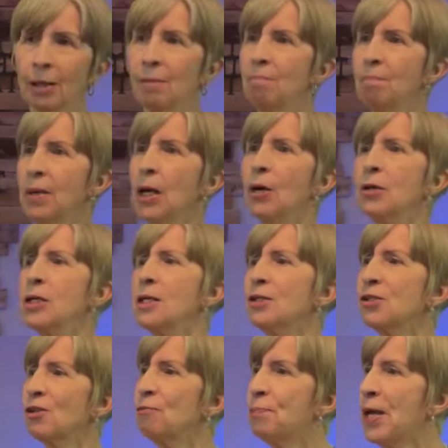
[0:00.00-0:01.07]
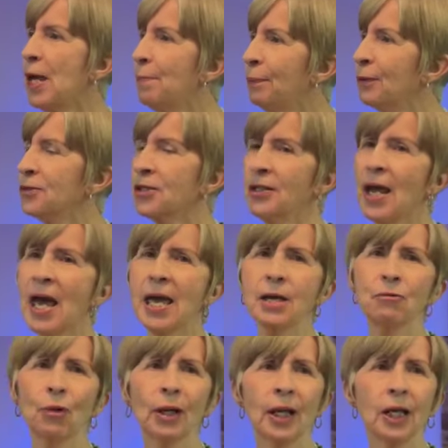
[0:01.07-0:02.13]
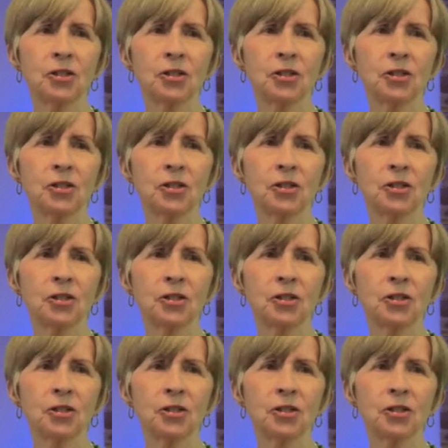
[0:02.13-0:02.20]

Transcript: But millions of people today in